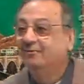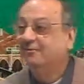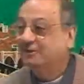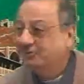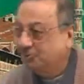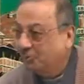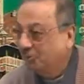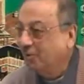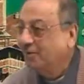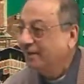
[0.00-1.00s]
With
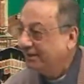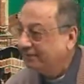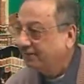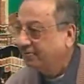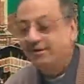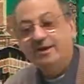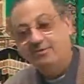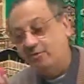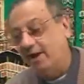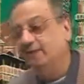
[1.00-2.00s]
sukoon is the fi'al.
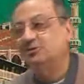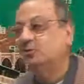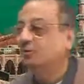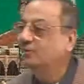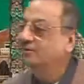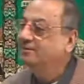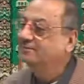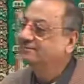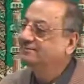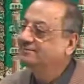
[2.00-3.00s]
Why
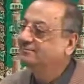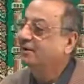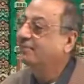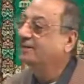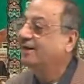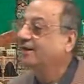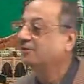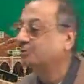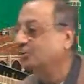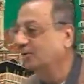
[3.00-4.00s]
sukoon? Mabni ala
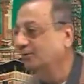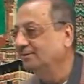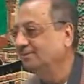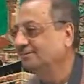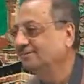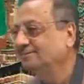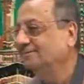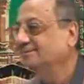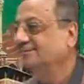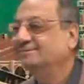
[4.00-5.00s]
sukoon.
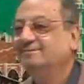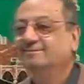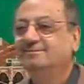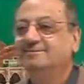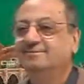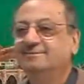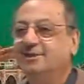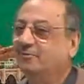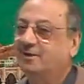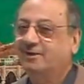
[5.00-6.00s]

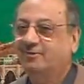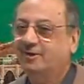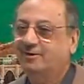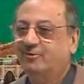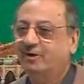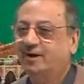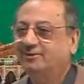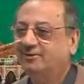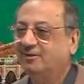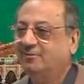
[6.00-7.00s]
Give me a quick
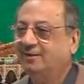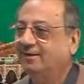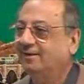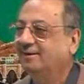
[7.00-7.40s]
answer, brother.